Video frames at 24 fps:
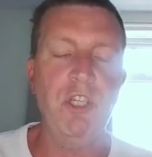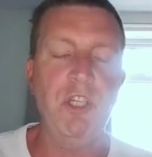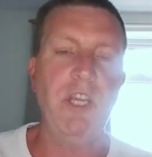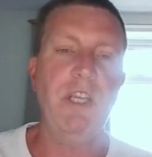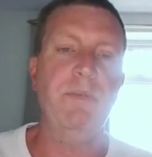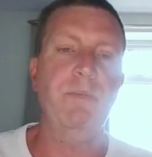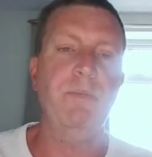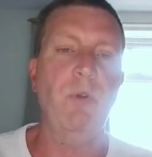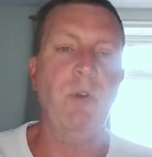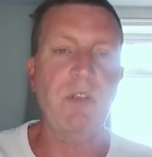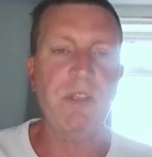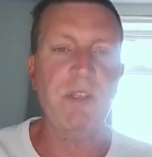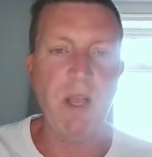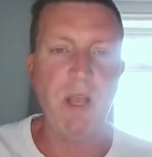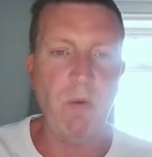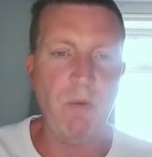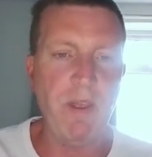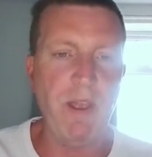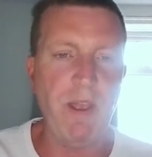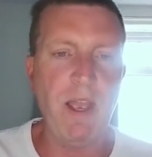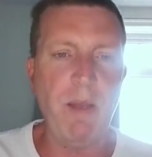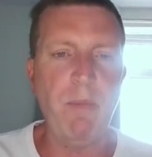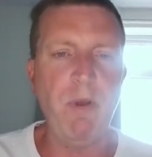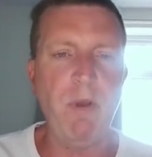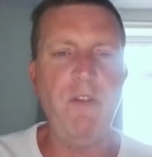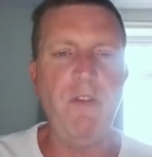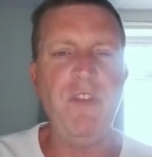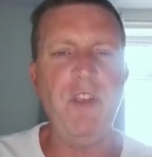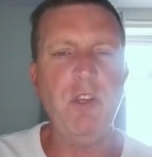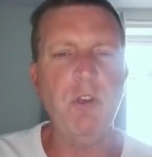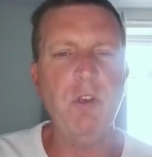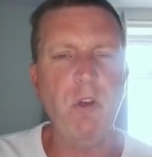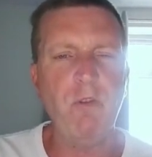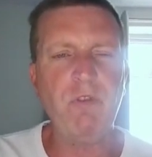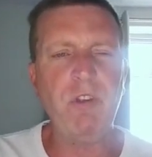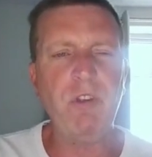chess books out there, but if
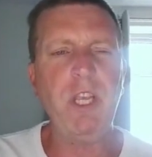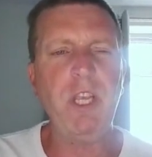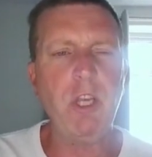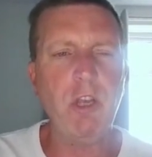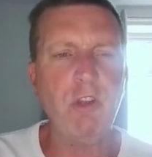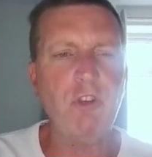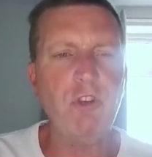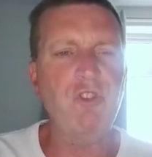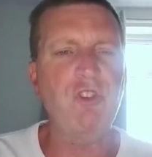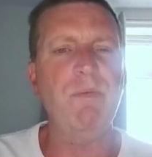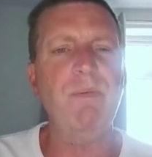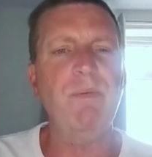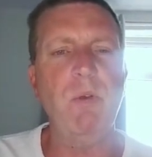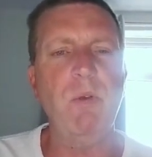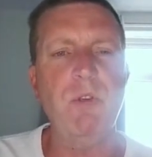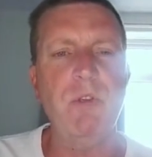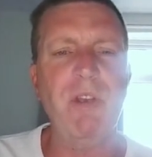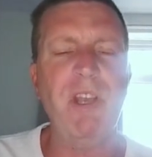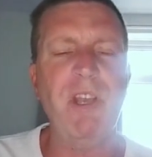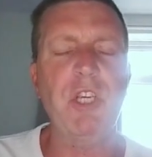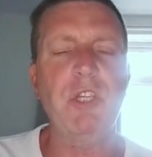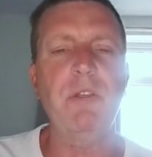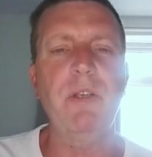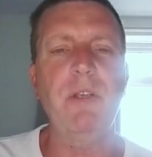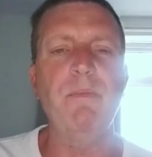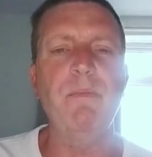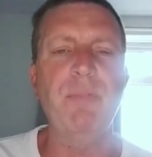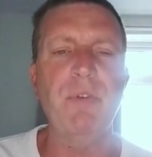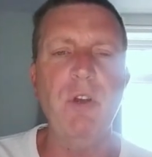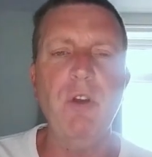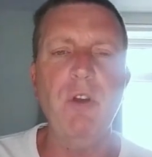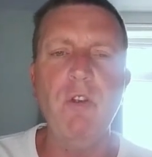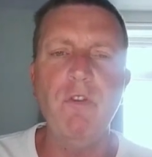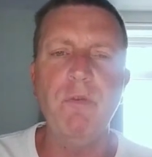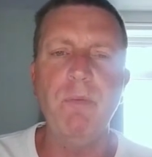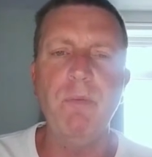they don't really contribute to actual
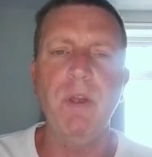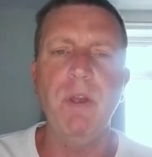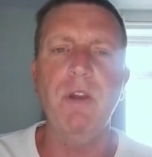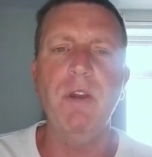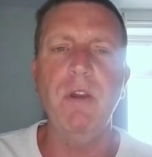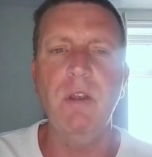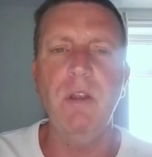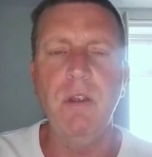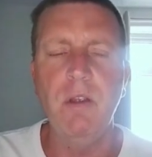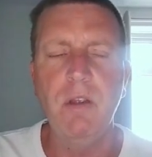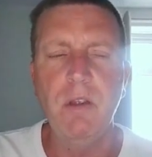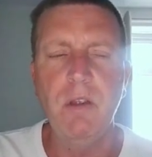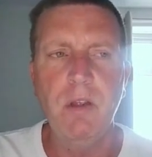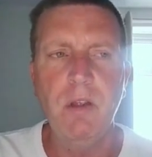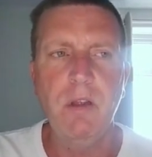improvement,